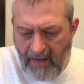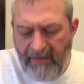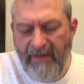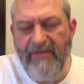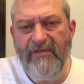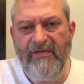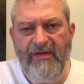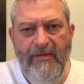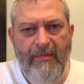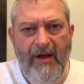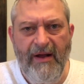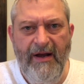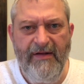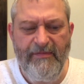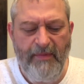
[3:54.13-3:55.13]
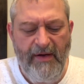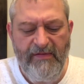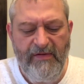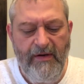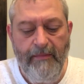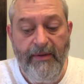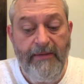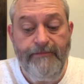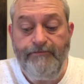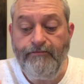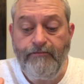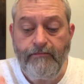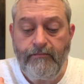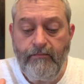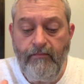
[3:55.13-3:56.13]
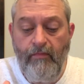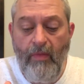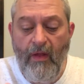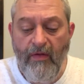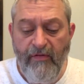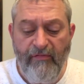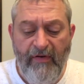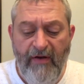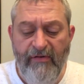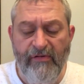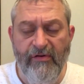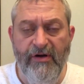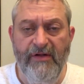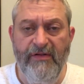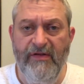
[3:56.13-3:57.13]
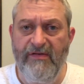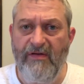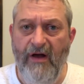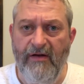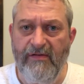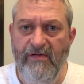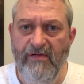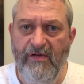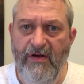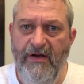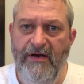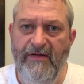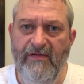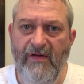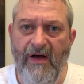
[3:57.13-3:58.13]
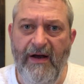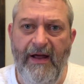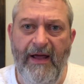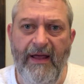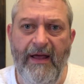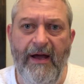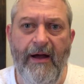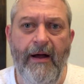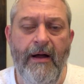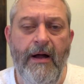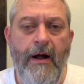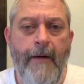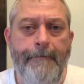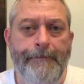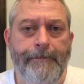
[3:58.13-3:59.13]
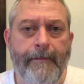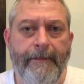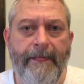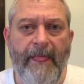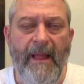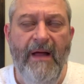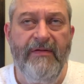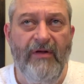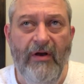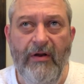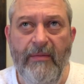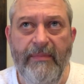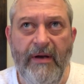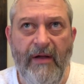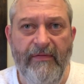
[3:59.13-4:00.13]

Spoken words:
It doesn't seem like it has spice in it, but the flavors are good. The sauce is good. It's not a... It's a little bit